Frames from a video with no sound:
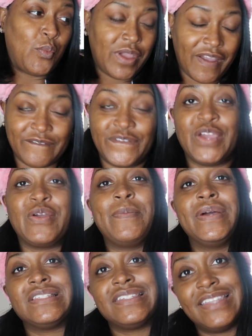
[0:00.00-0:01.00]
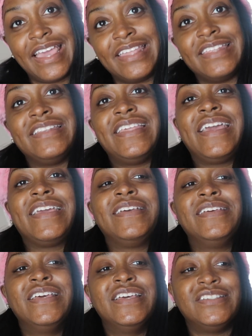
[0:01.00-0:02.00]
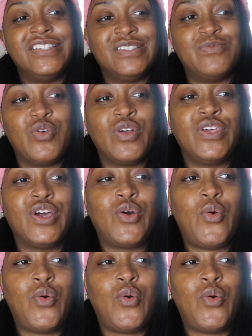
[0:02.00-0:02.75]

we are very much night and day. She's more the